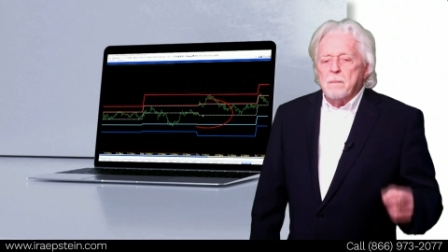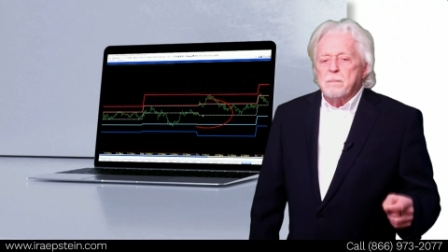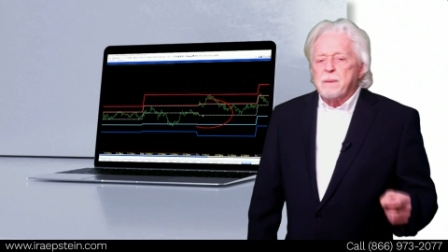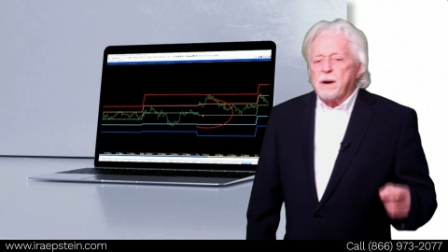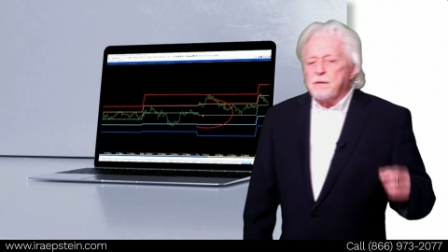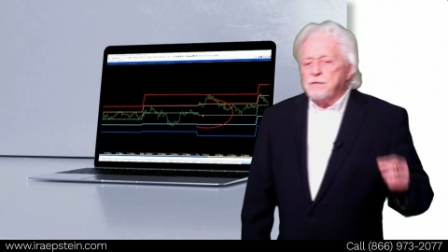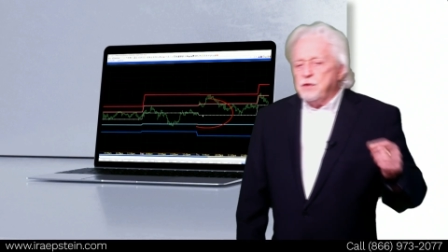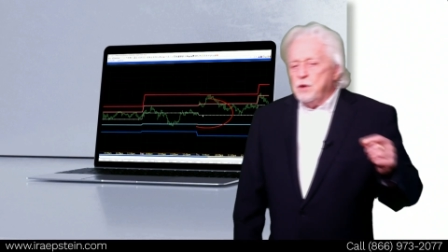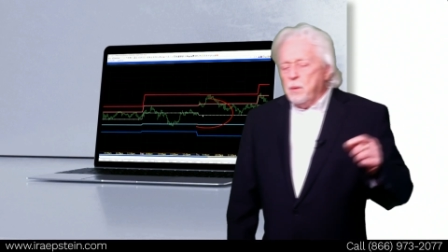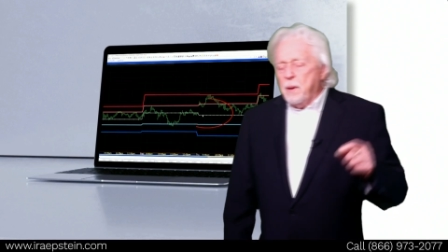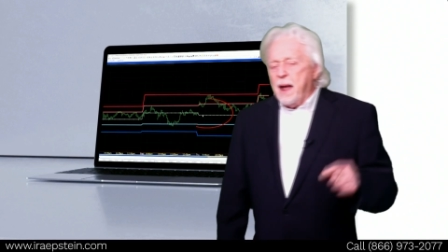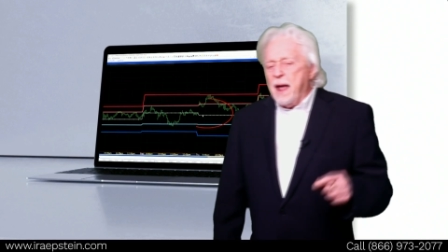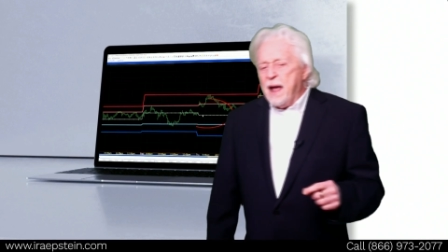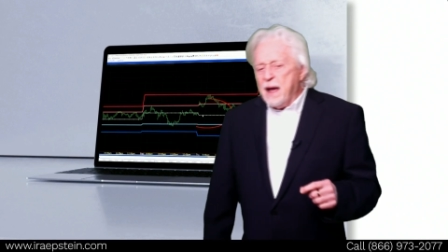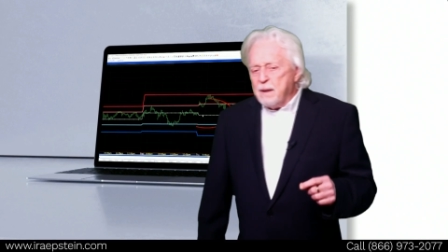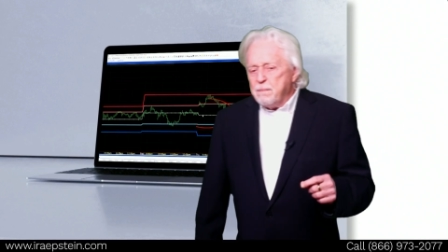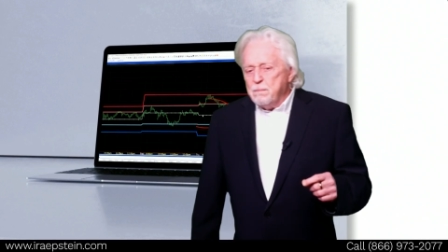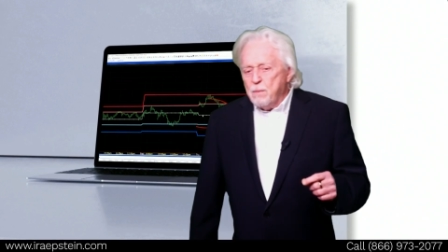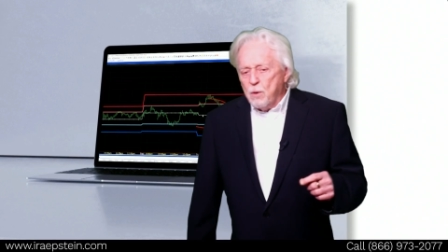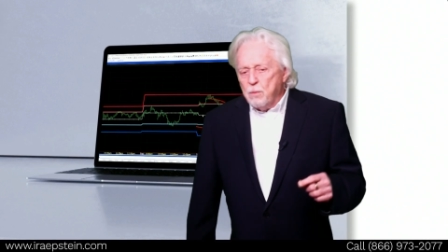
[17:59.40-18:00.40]
But if you
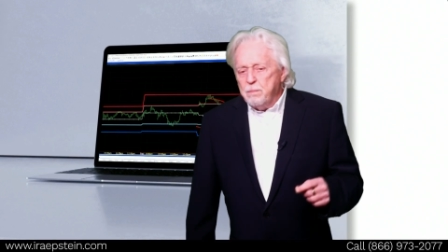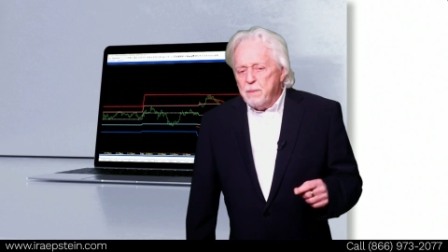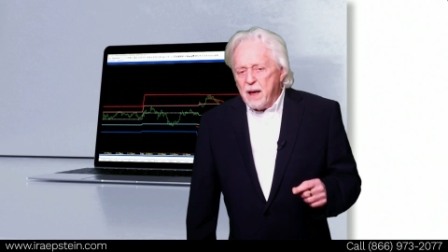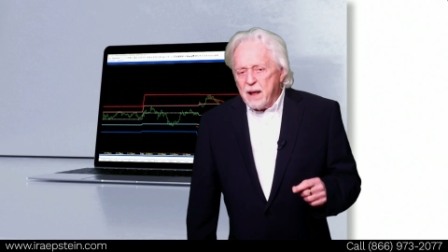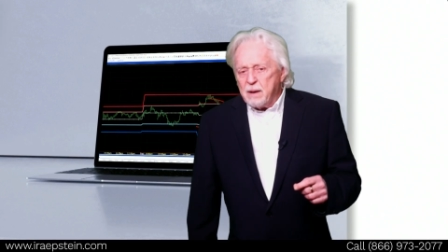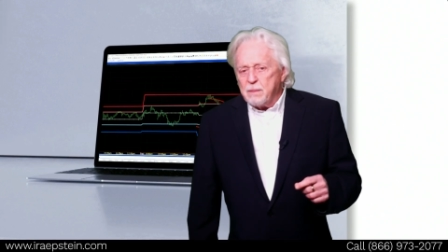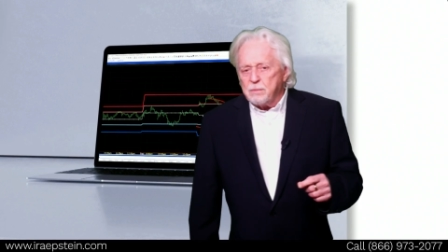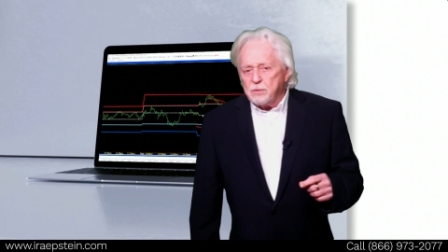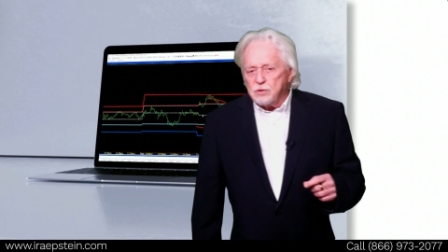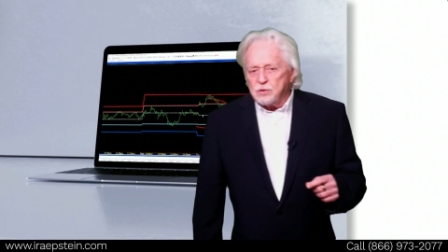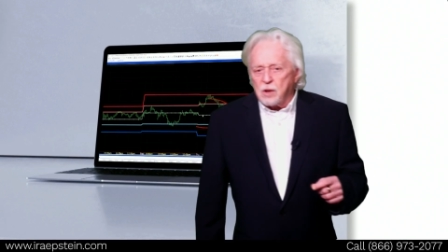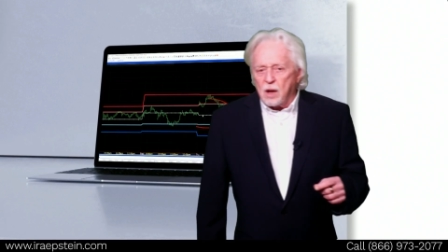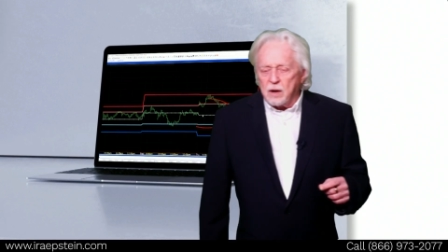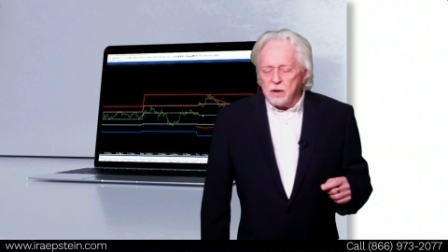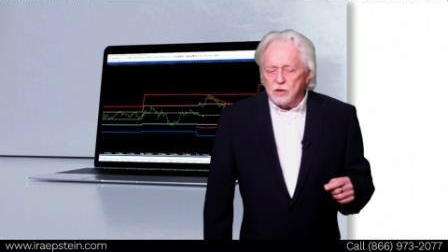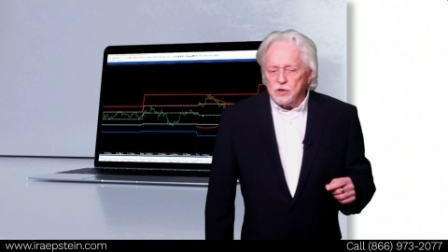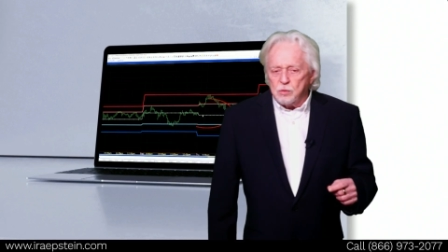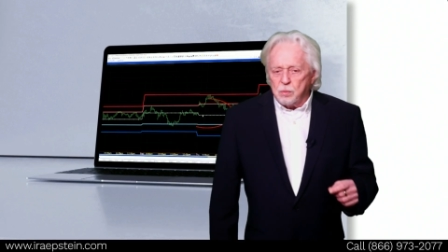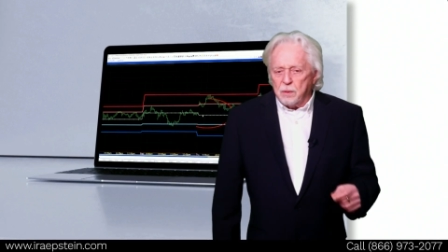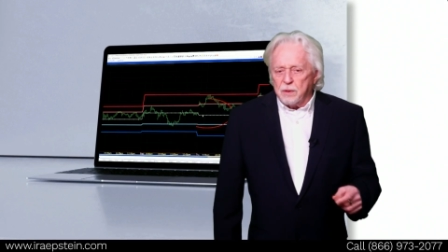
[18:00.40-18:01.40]
add momentum
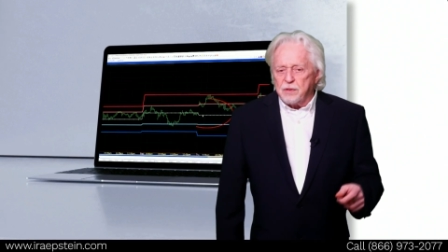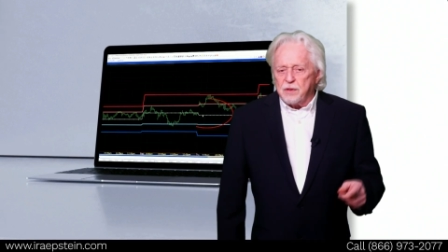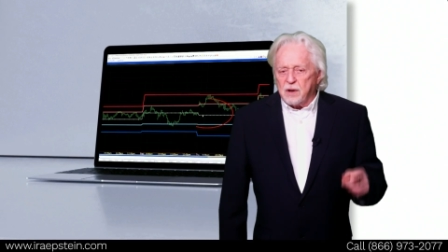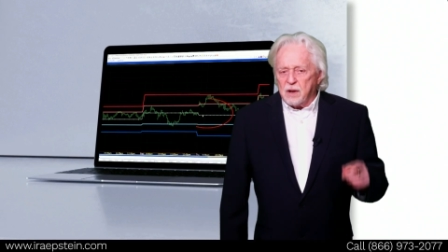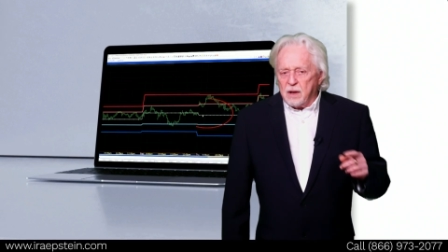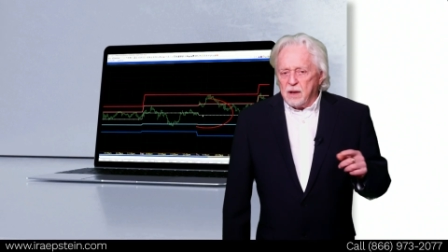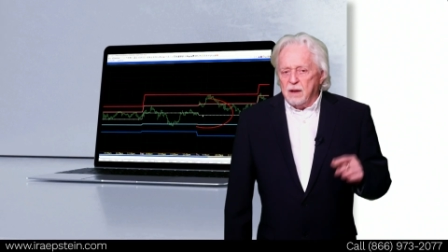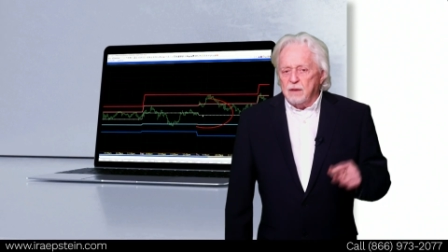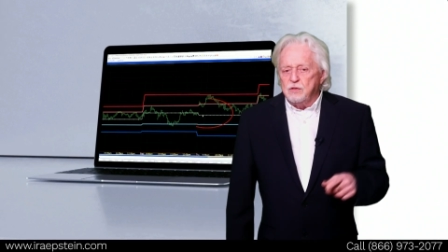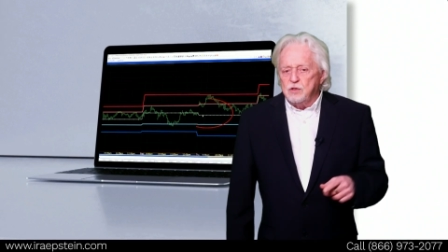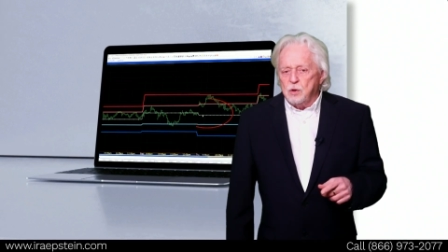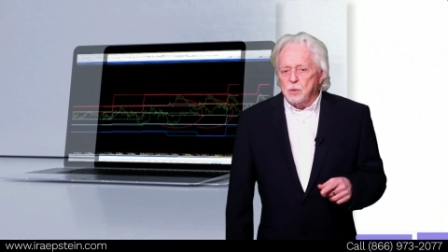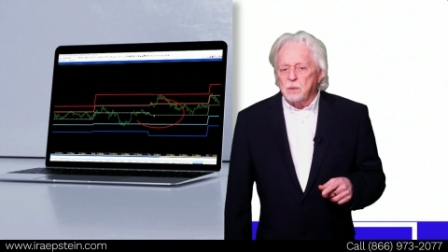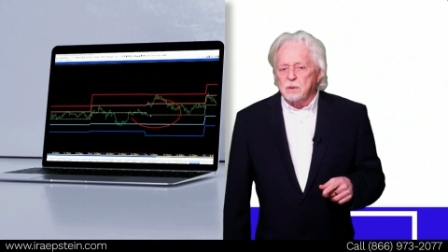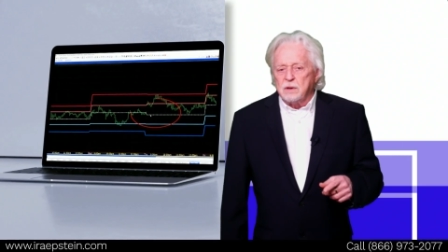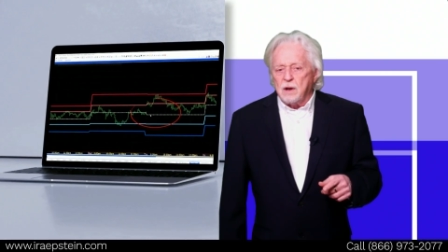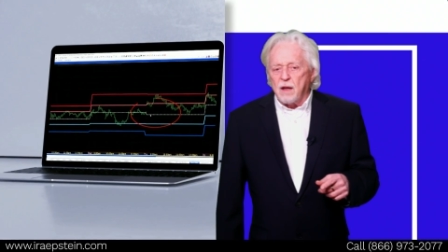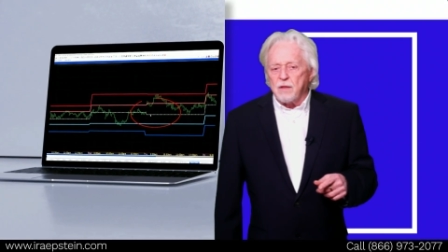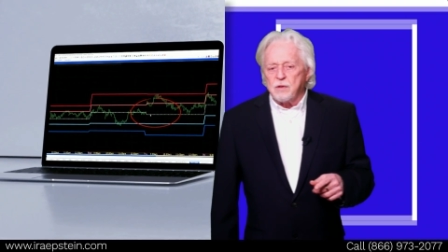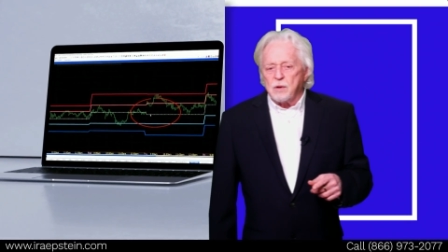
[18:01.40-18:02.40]
studies with it, it gives you
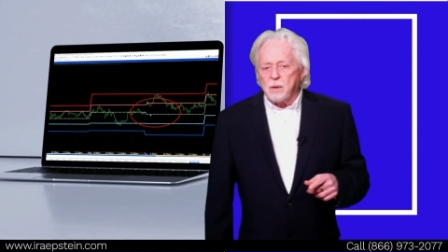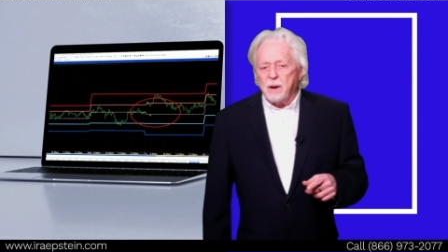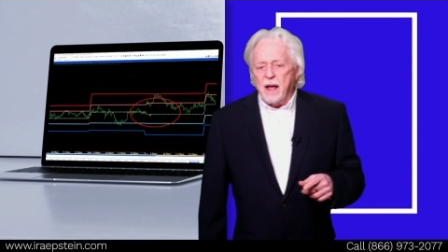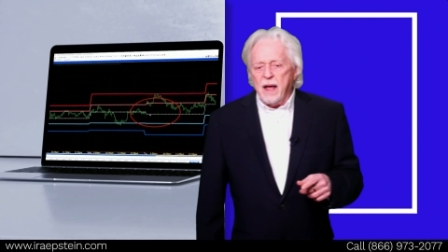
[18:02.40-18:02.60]
another